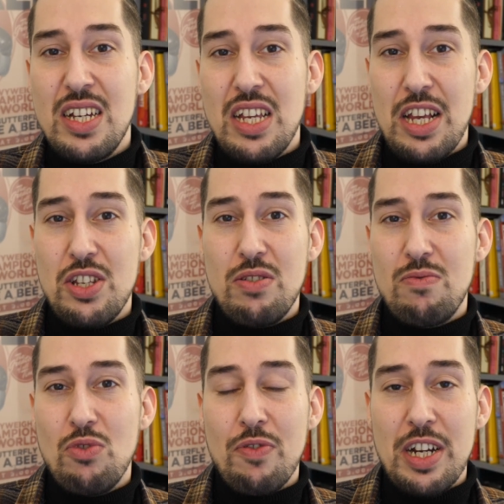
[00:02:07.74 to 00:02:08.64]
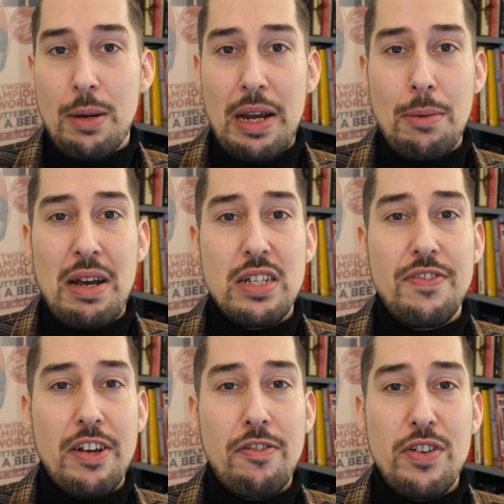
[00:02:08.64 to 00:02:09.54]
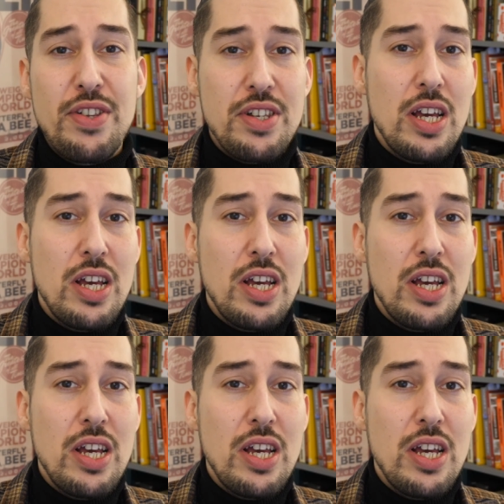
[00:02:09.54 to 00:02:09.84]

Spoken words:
it's not really going to make a massive difference.